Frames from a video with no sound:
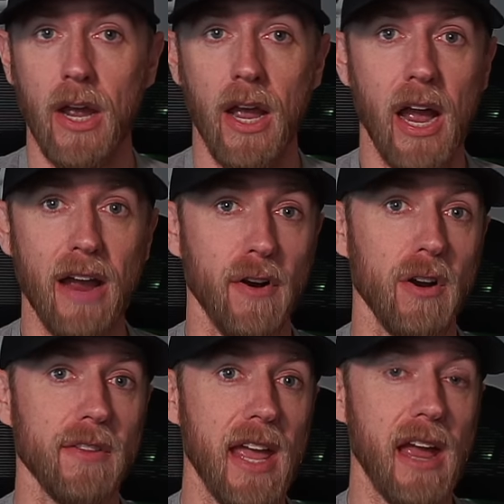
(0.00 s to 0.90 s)
I've
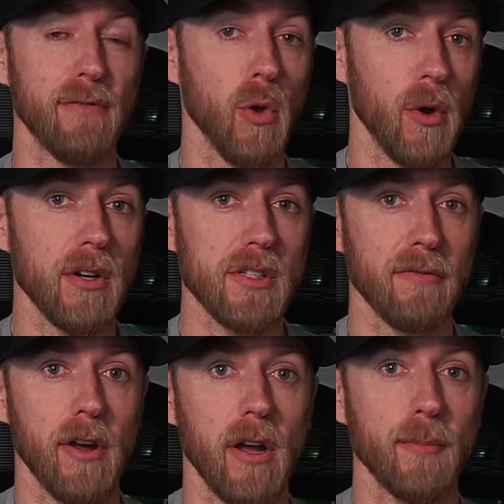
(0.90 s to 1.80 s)
heard they have lawyers
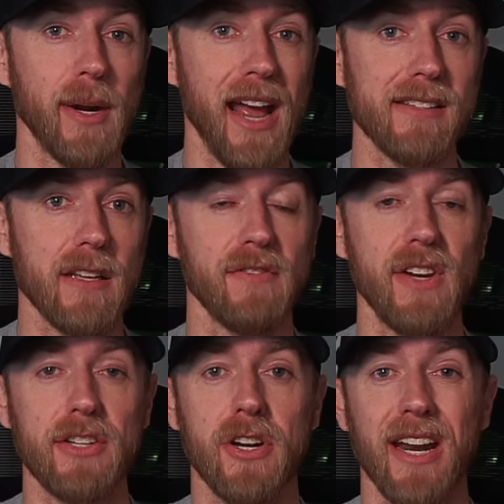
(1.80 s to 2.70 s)
involved, but as of
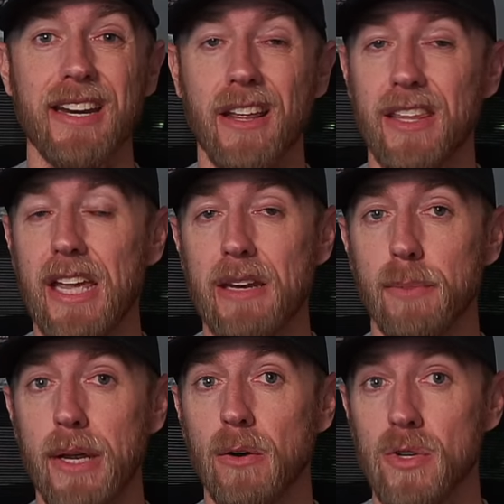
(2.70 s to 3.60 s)
yesterday, nothing had
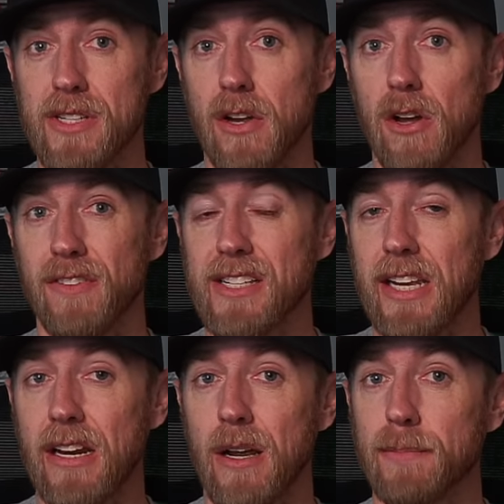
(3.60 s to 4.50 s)
been resolved. As I
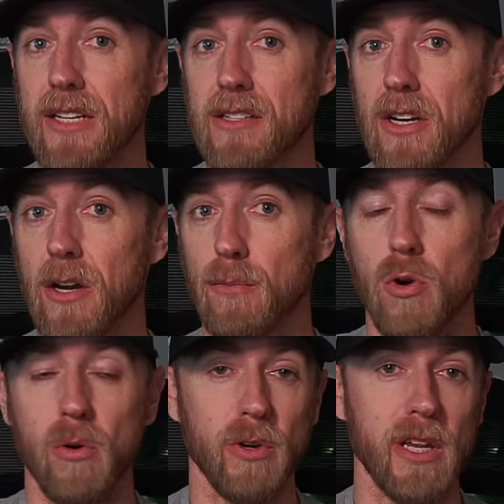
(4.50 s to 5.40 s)
get updates and hear
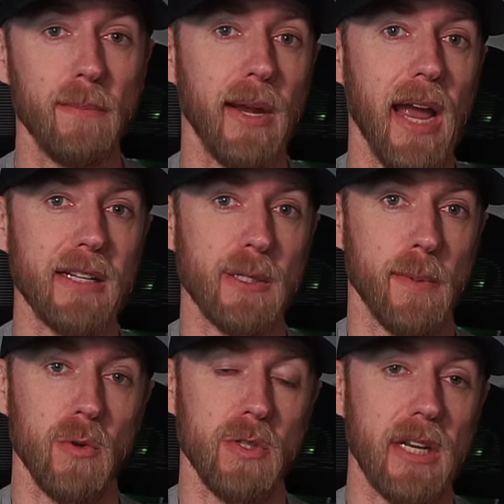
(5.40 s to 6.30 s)
more, we'll keep you guys
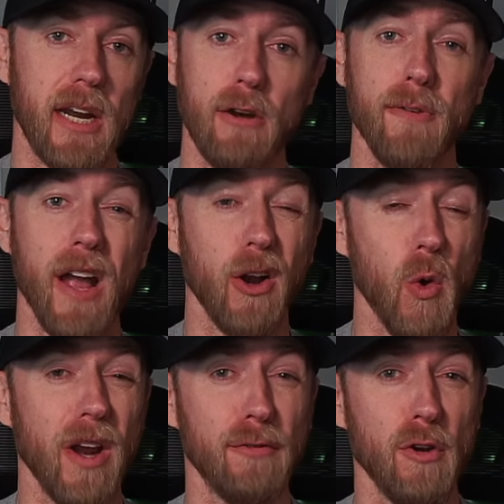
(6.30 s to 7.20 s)
posted. I know I've got
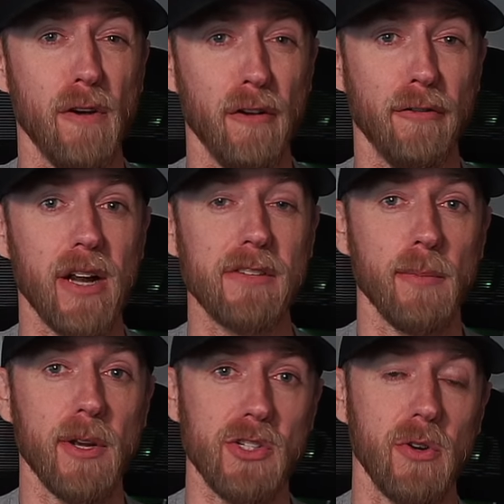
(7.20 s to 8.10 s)
quite a few of our friends
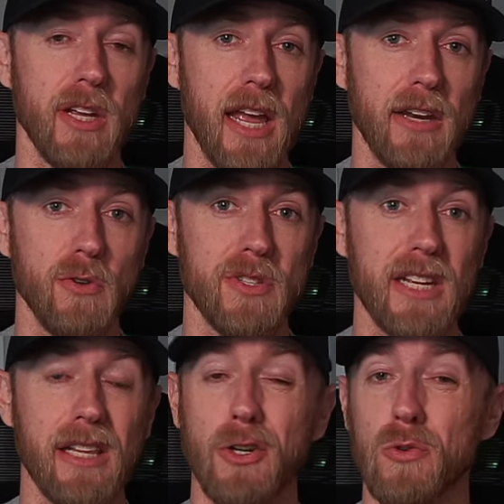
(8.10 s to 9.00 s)
from Australia and New
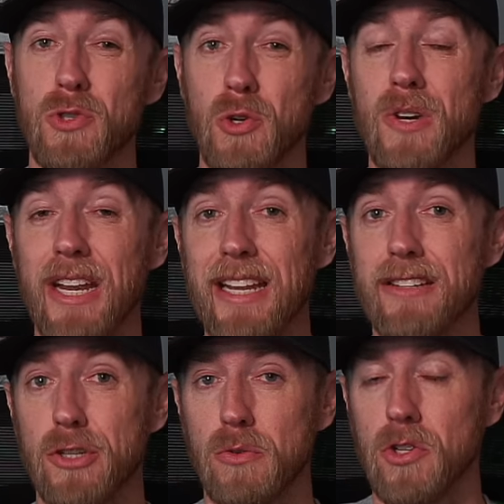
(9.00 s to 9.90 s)
Zealand who tune
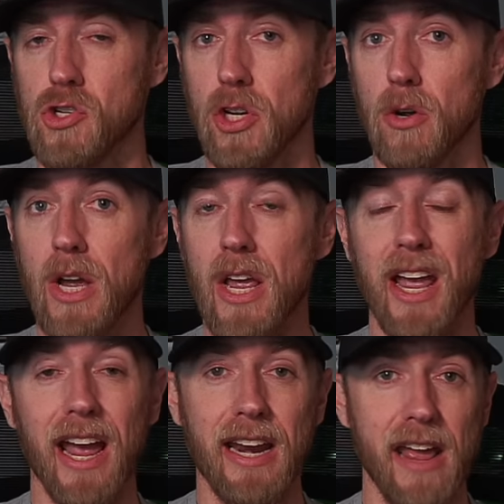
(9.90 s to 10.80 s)
into the show,
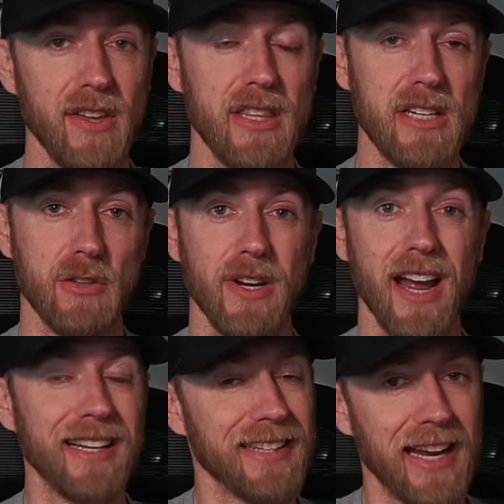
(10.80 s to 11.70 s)
and having these three
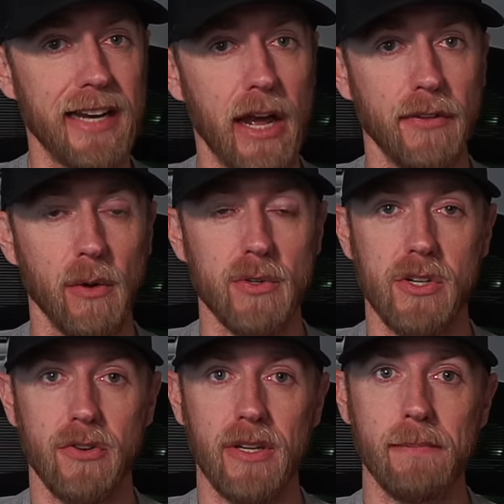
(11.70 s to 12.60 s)
guys not down there would
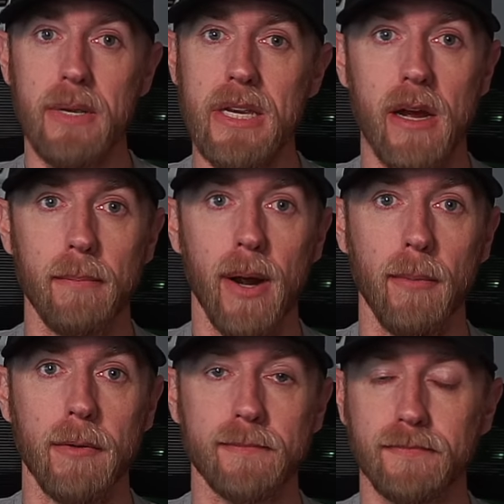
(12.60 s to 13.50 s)
certainly be a bummer.